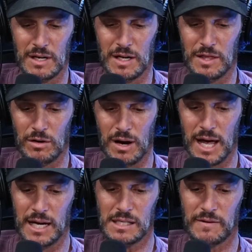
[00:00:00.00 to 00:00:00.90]
their
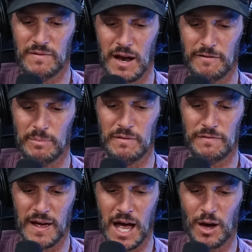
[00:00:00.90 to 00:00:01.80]
eggs have never been
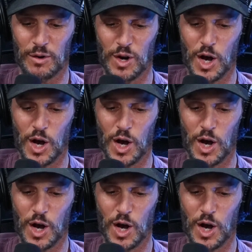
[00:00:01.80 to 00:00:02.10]
found,